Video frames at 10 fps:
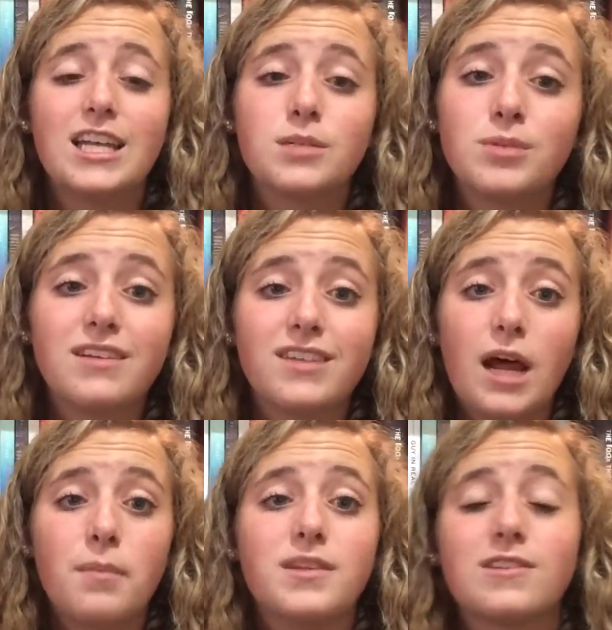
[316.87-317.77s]
to believe that
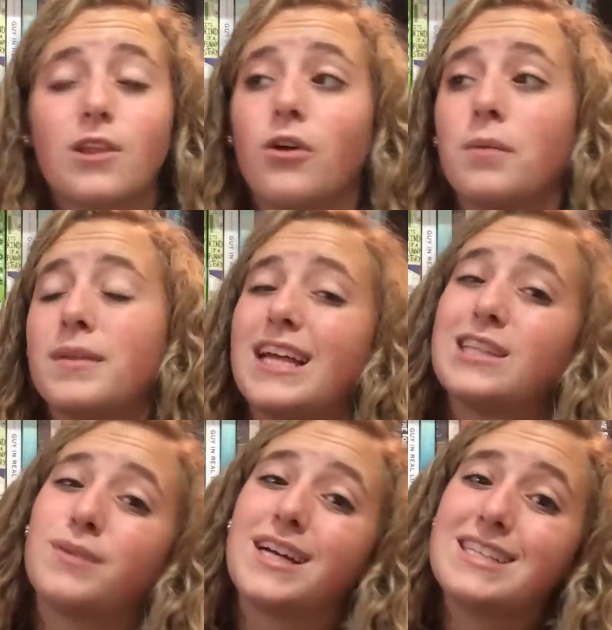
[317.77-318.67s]
I'm in Slytherin, but that's
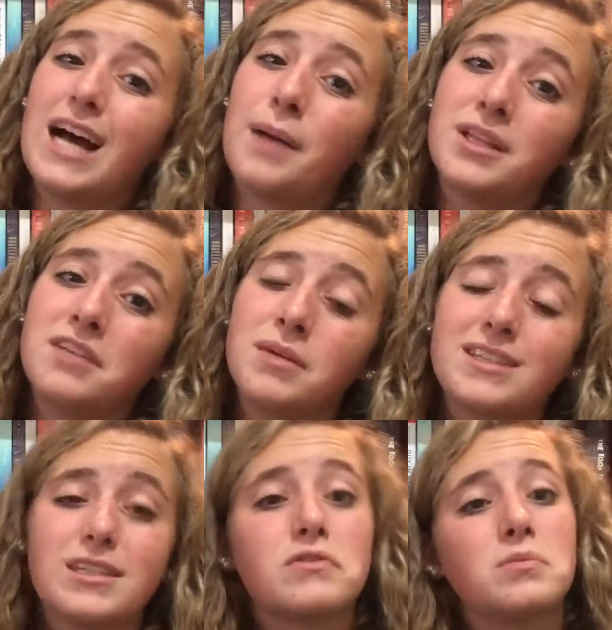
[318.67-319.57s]
because I believe
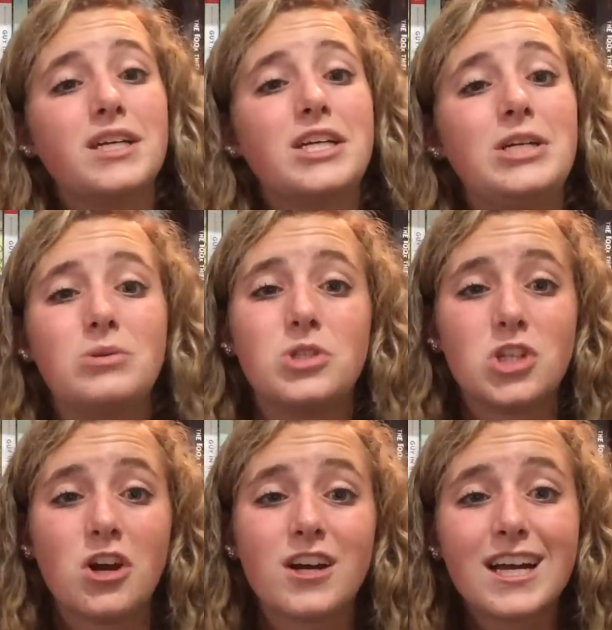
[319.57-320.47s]
myself to be a huge
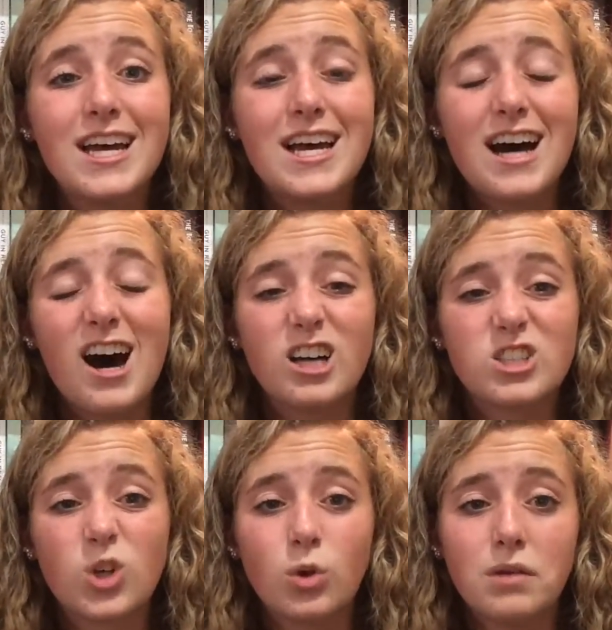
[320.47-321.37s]
jerk, uh,
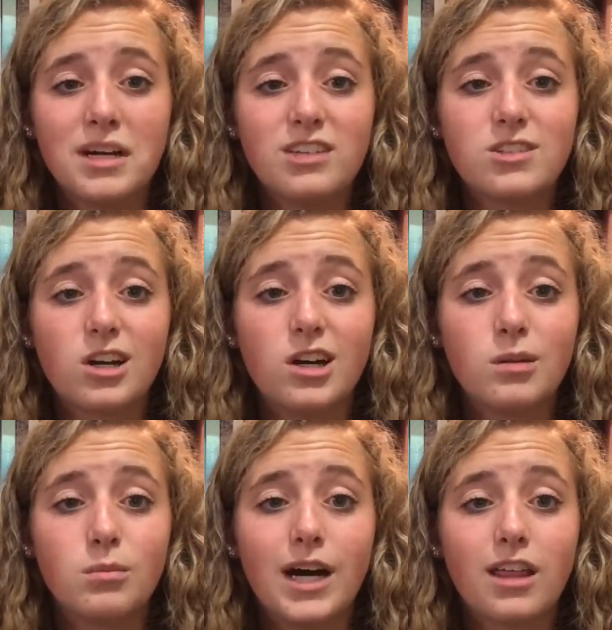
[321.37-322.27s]
solely based
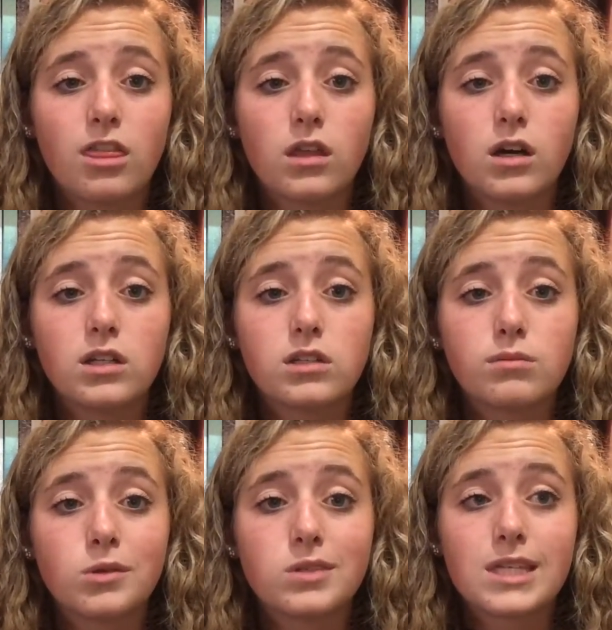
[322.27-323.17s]
on my thoughts
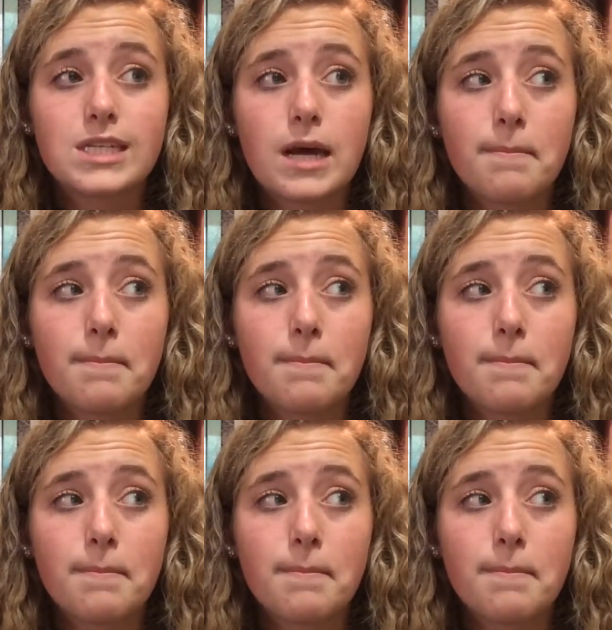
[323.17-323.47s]
most of the